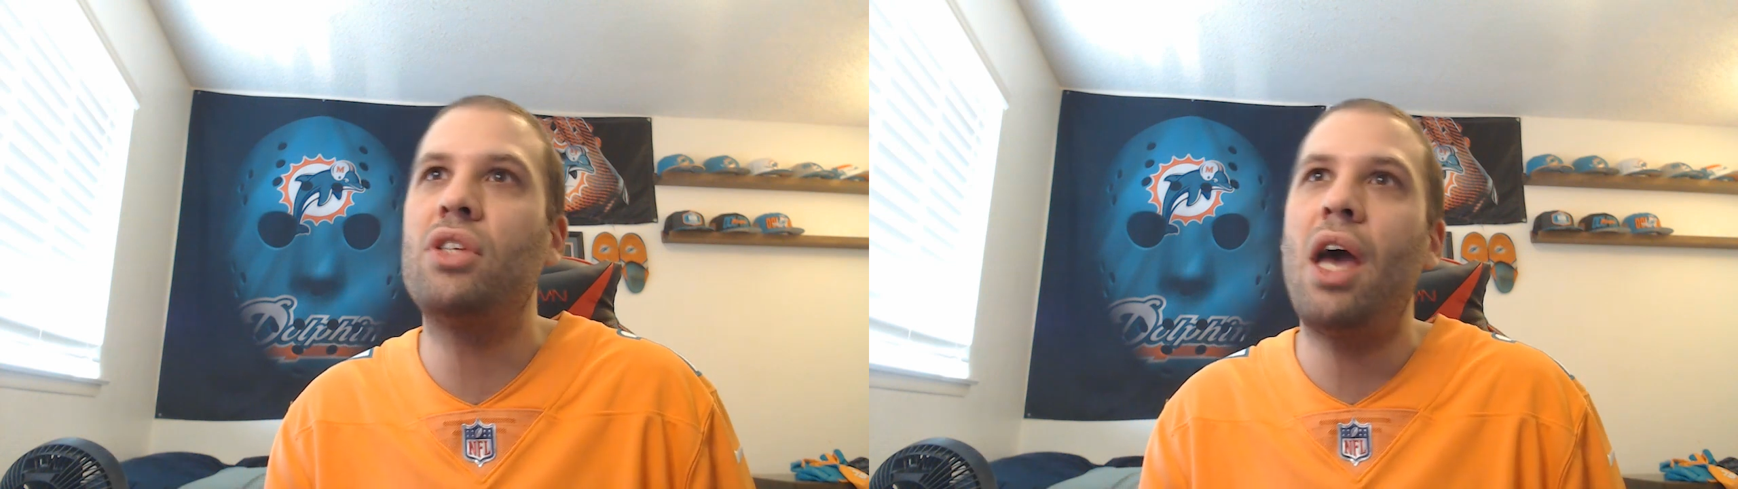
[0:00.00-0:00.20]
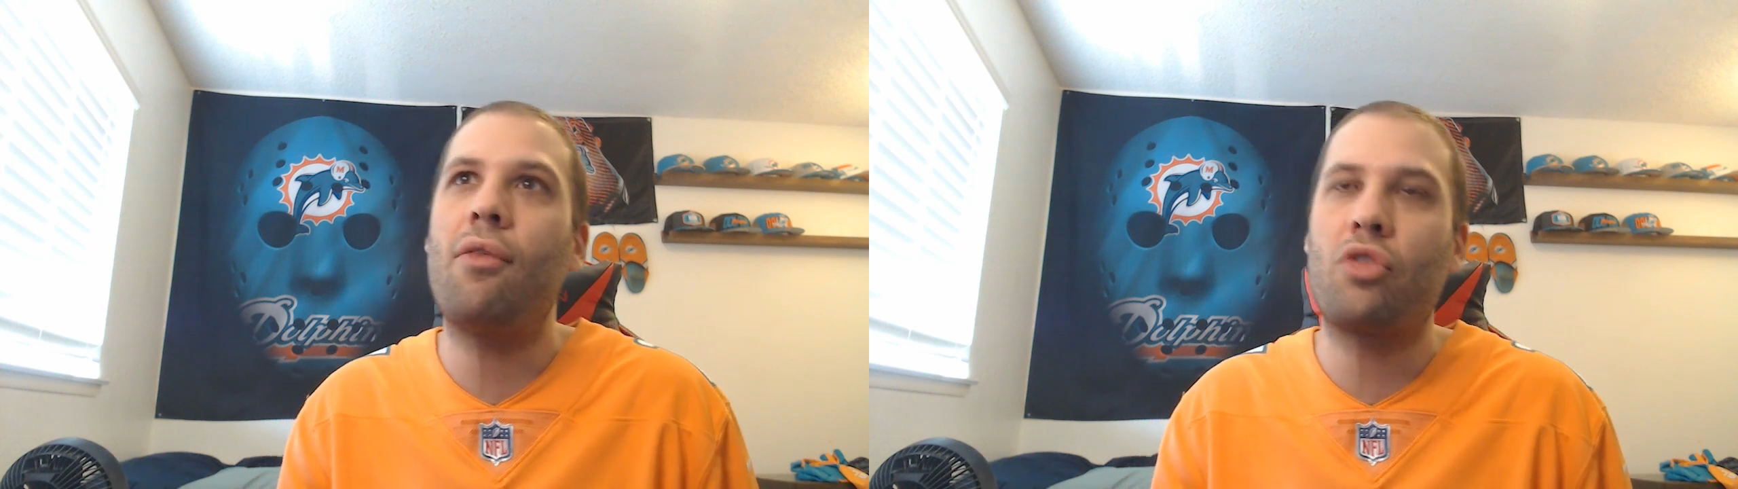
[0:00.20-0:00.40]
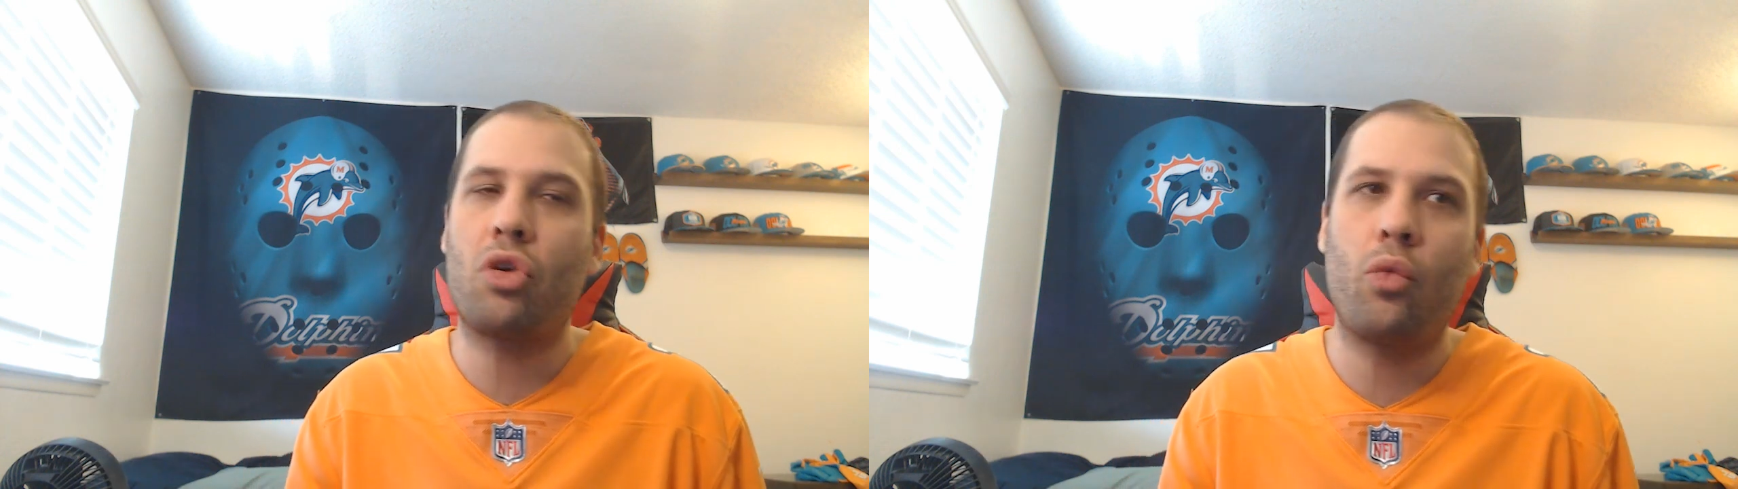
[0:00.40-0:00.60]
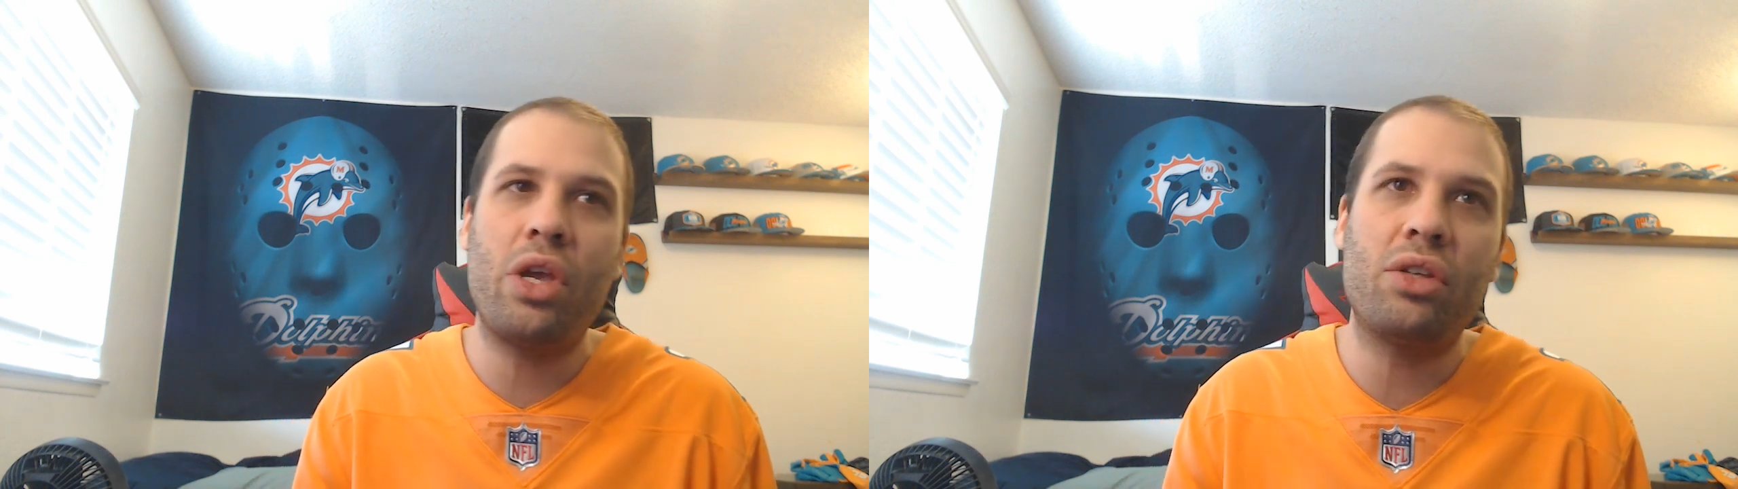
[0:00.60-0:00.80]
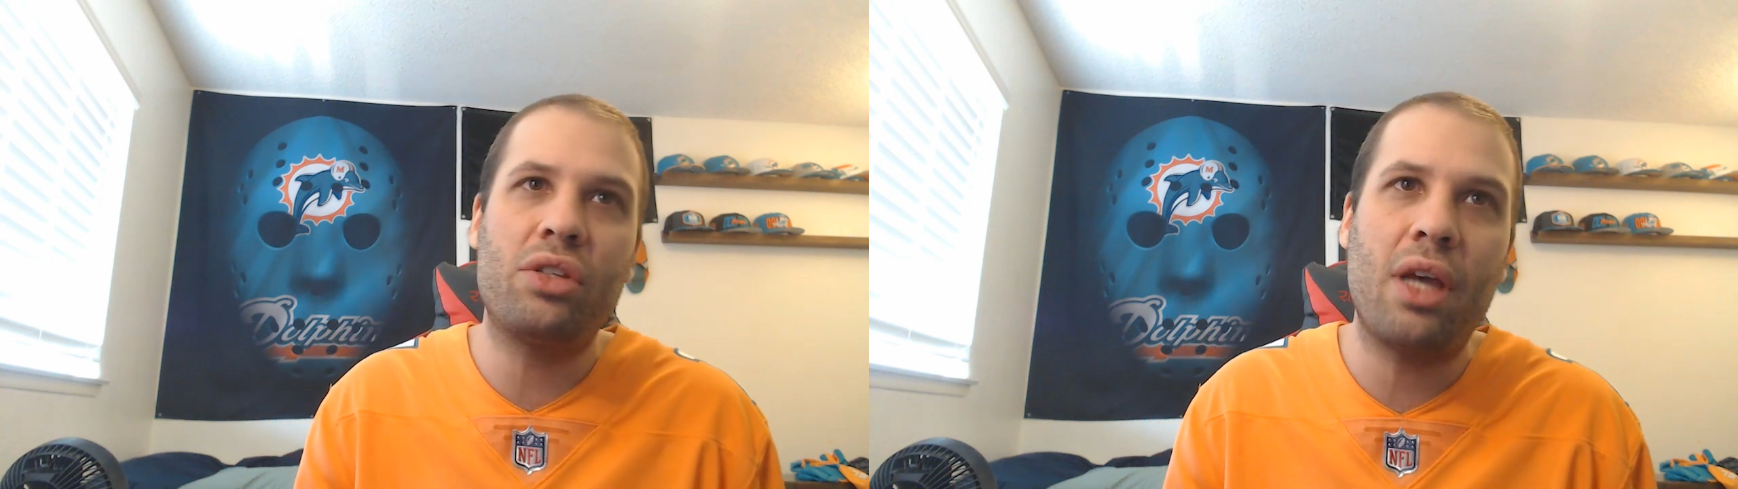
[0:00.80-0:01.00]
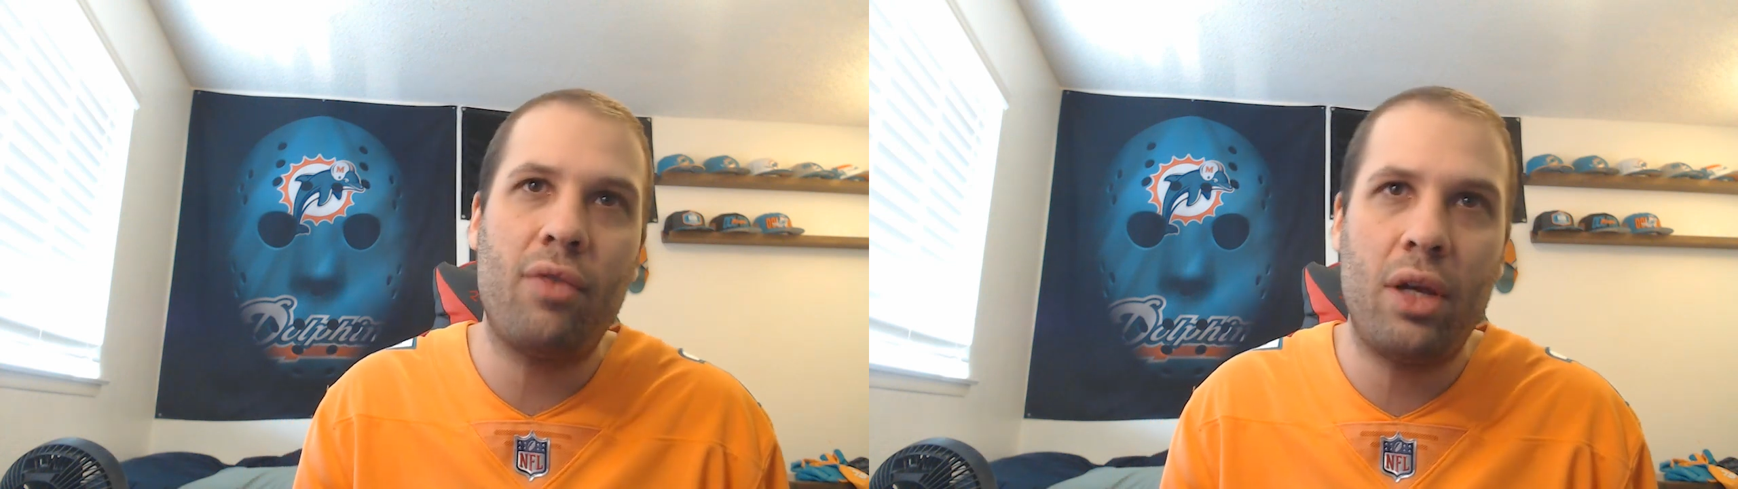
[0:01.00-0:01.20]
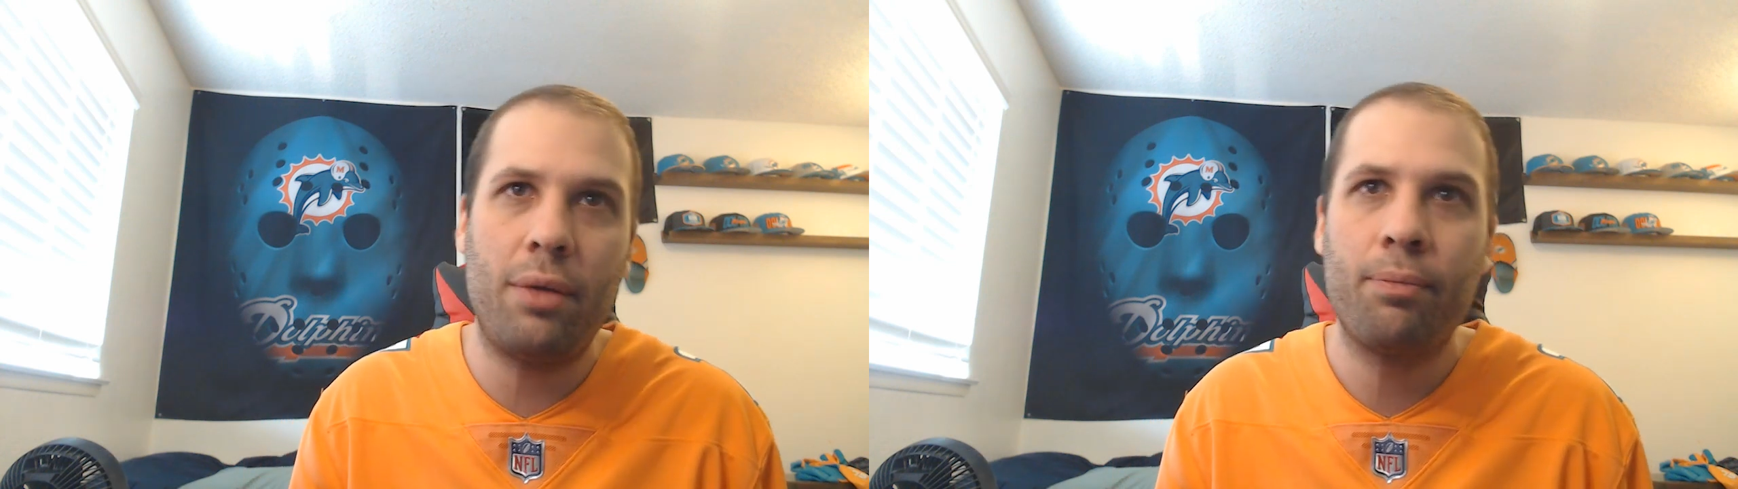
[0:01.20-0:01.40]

after week 7.